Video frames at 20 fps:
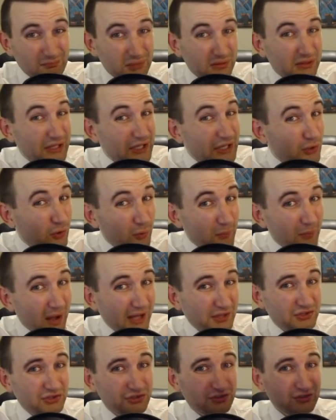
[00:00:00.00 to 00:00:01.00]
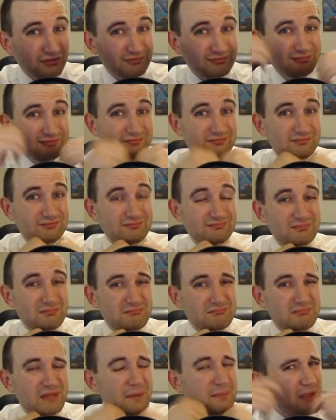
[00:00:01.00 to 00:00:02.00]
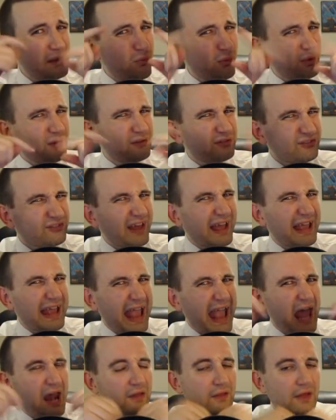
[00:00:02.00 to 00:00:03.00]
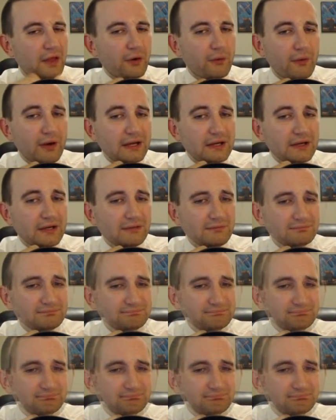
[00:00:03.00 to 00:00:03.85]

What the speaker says: Political much? Maybe they want to stay out of that arena?